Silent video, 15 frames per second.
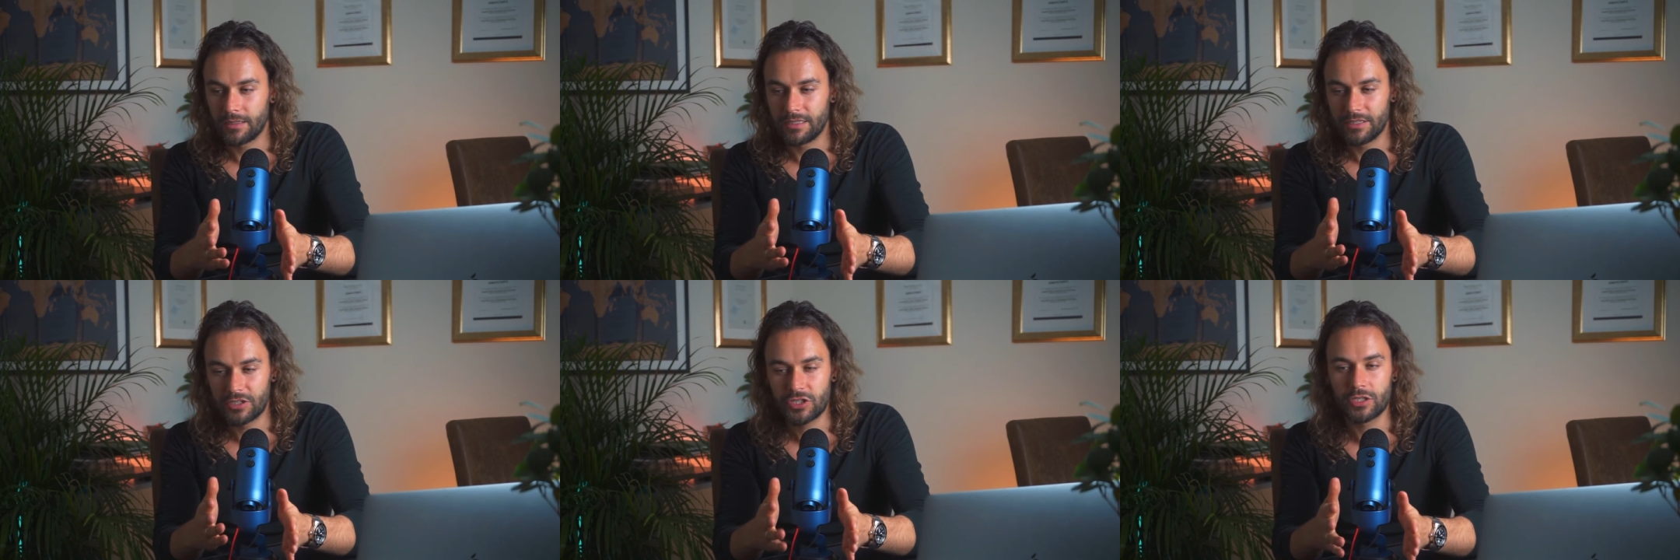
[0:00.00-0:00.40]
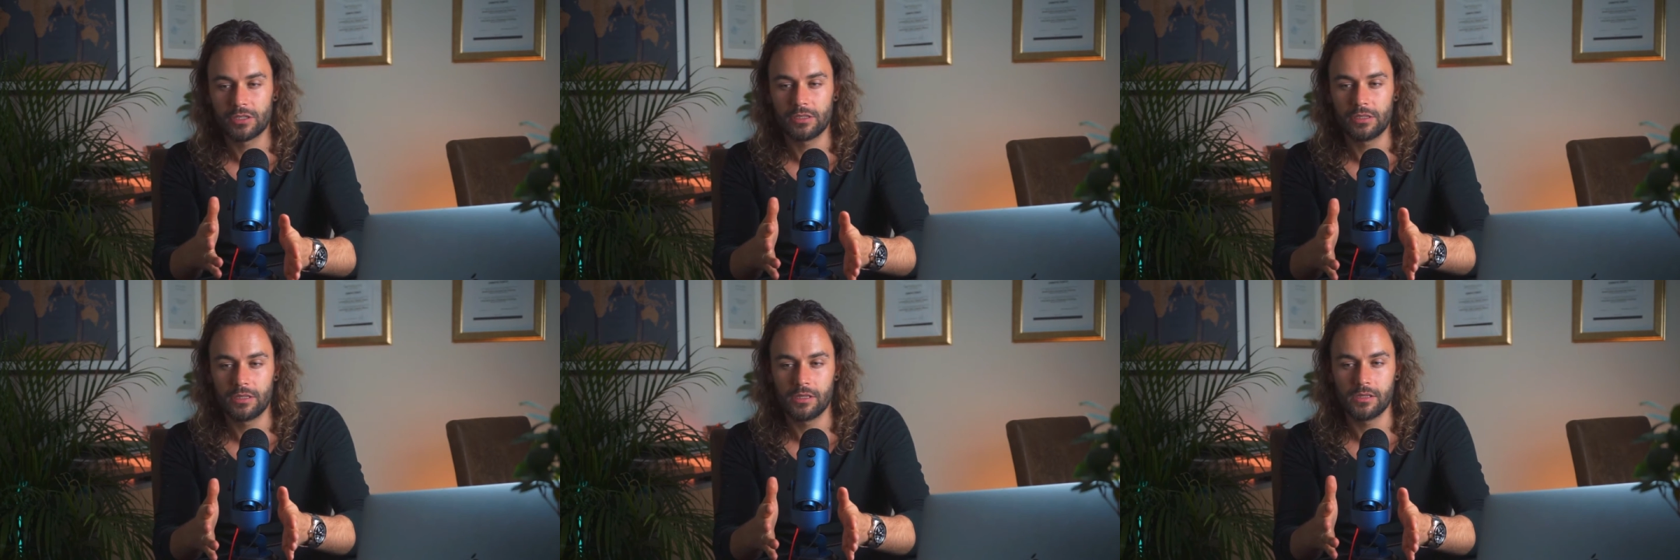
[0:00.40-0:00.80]

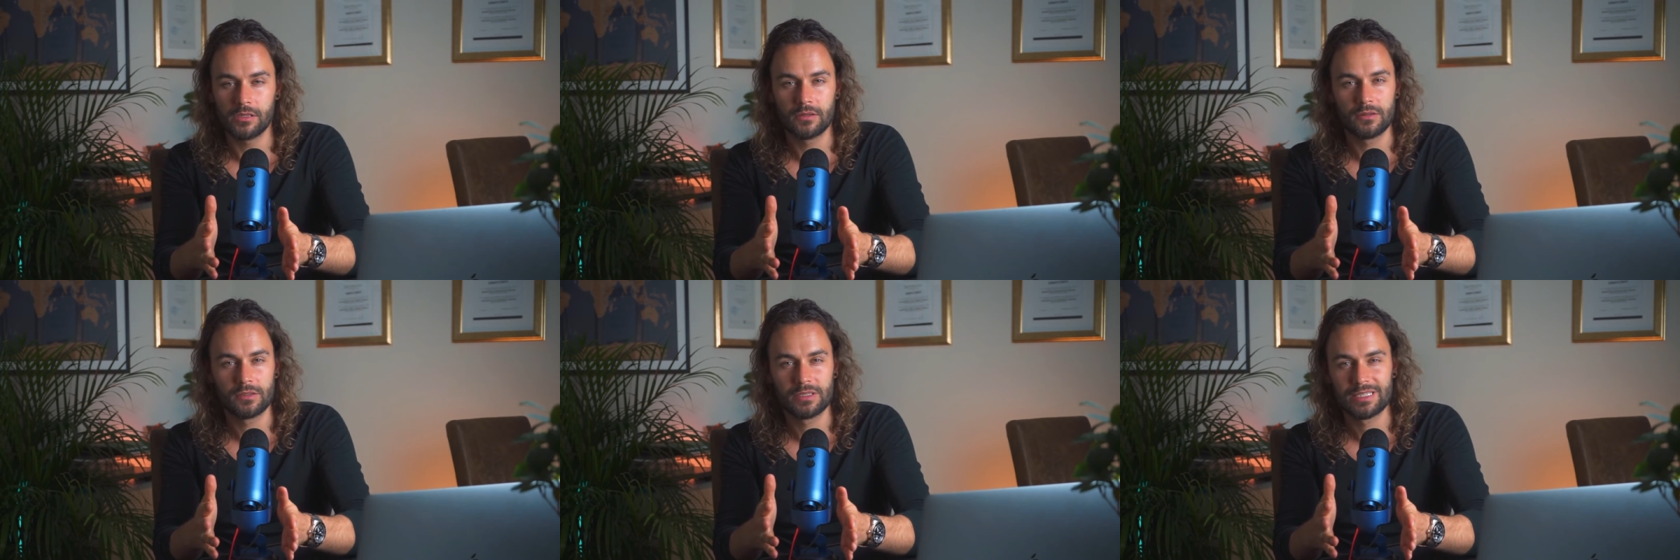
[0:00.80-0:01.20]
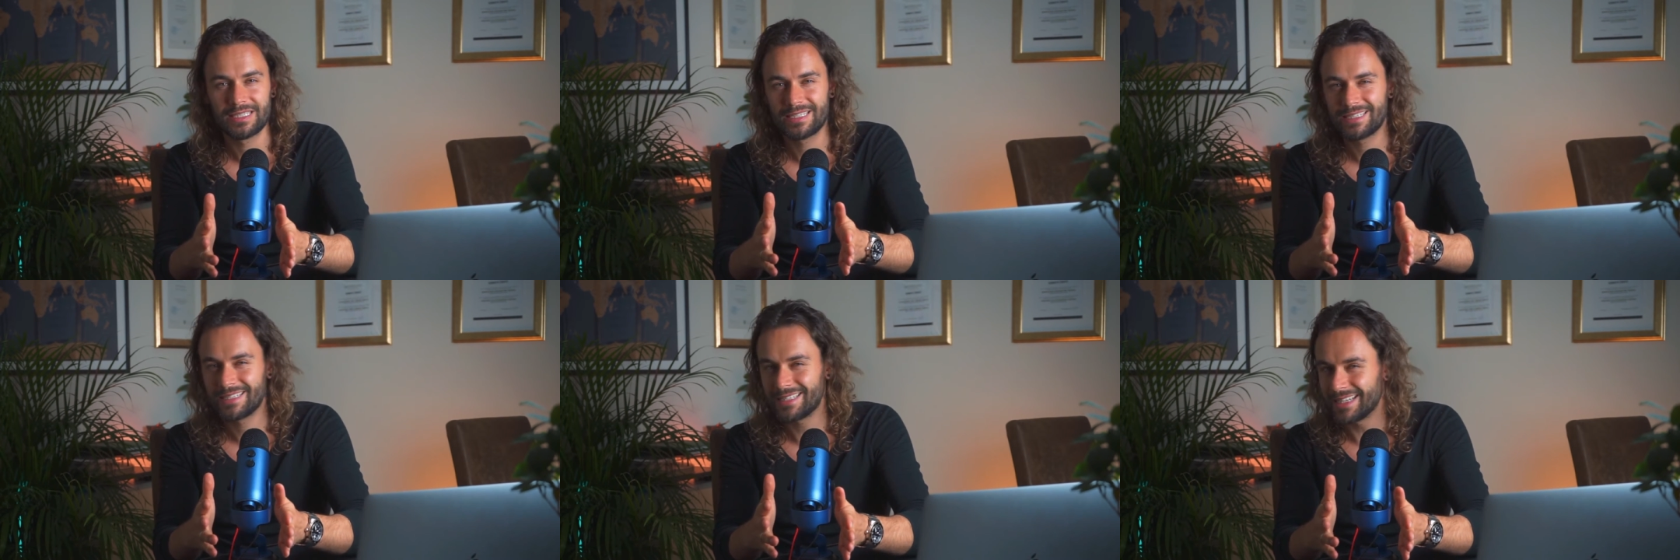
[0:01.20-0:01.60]
additional
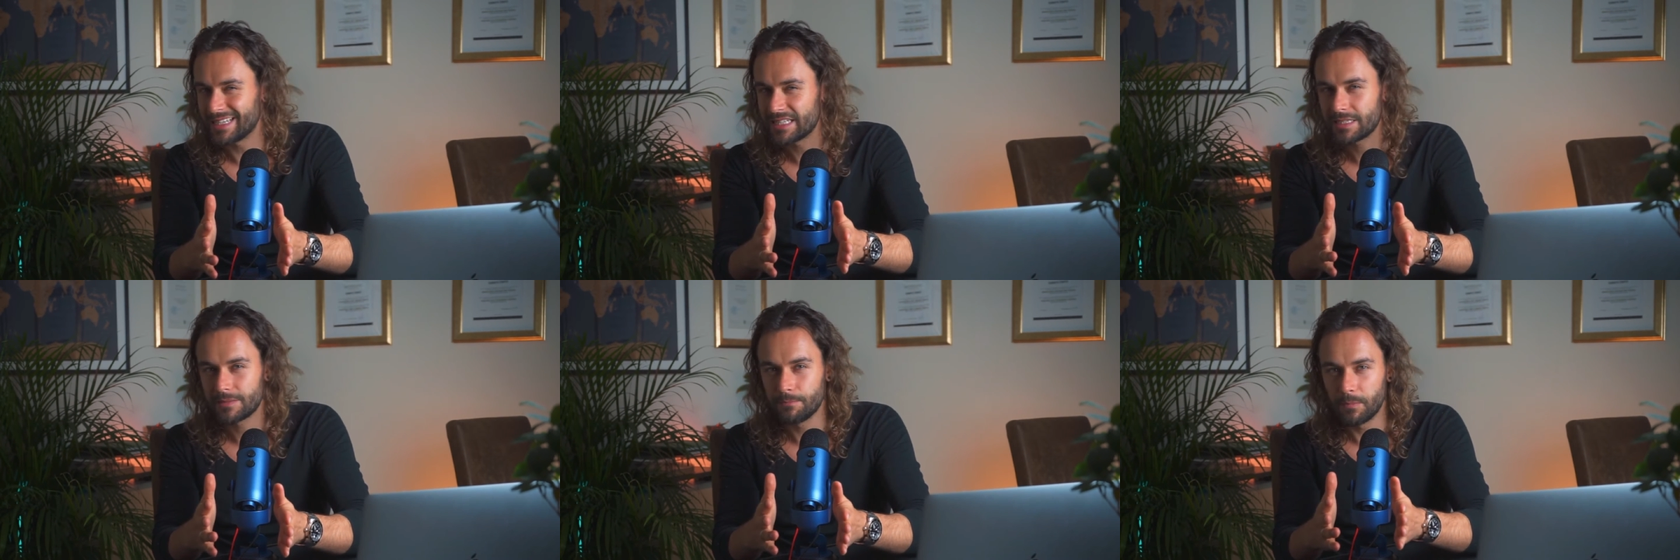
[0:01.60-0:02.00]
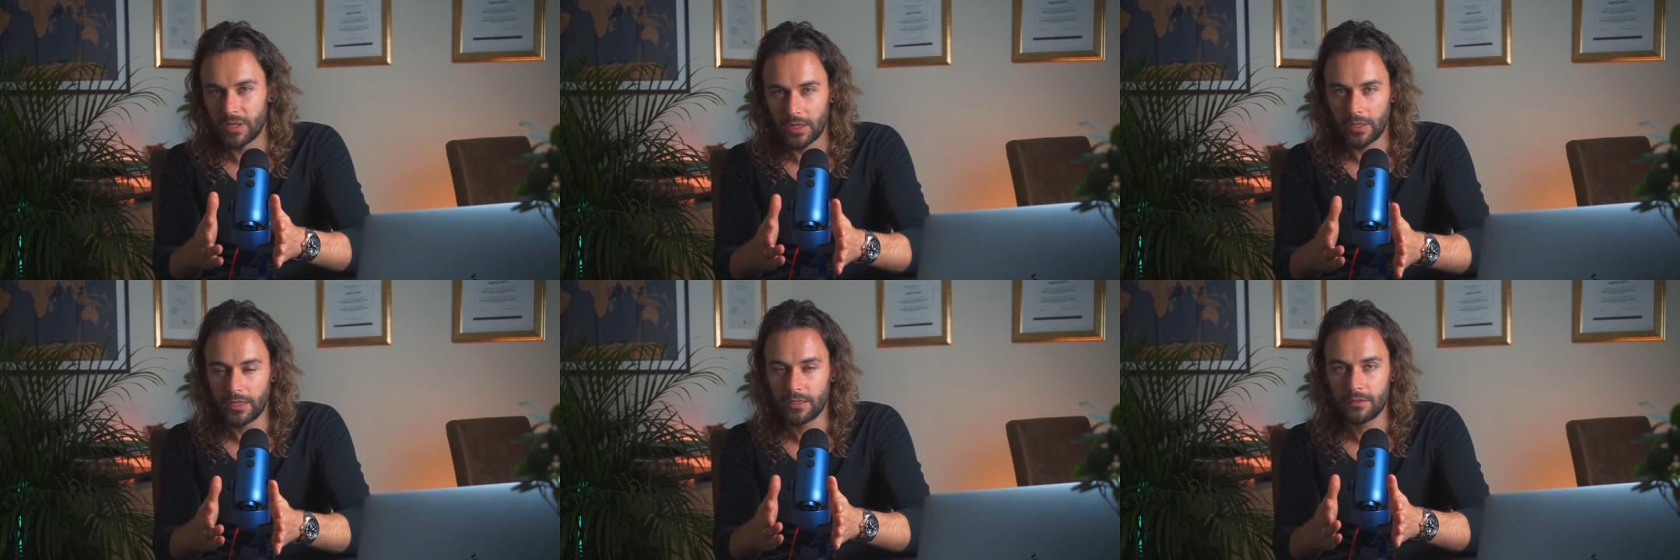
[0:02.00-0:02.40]
six
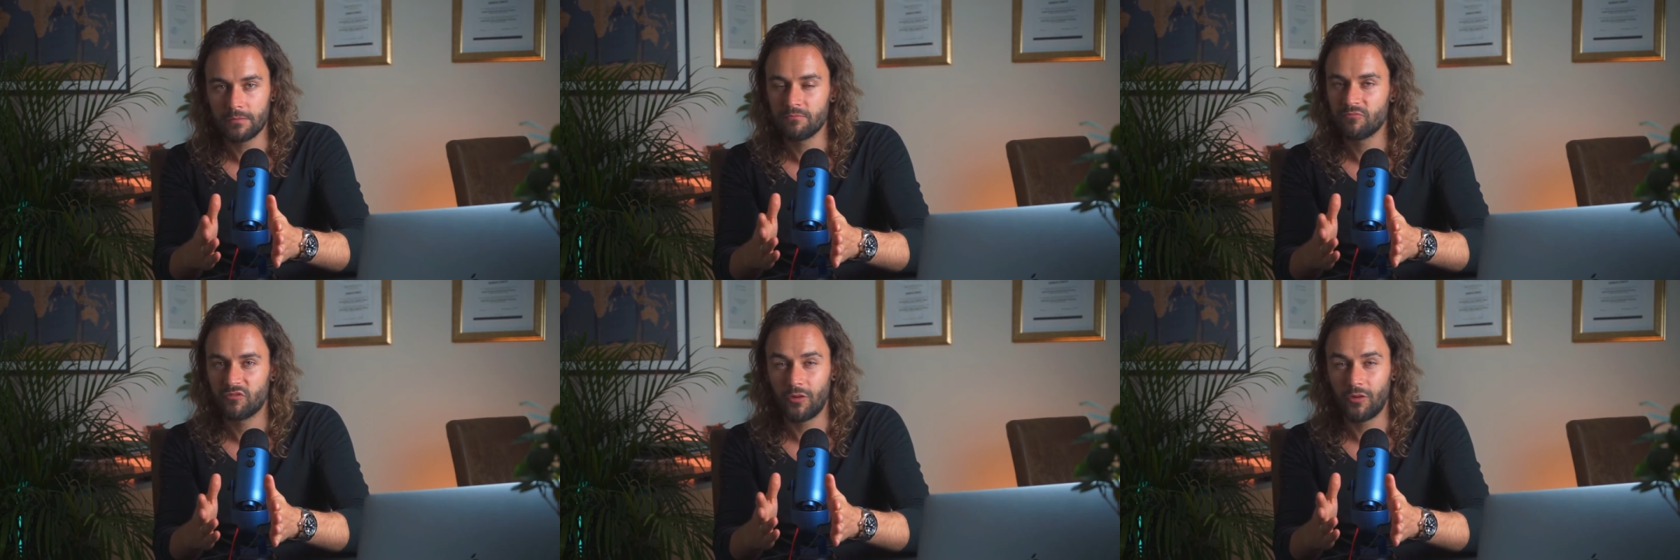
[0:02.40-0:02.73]
million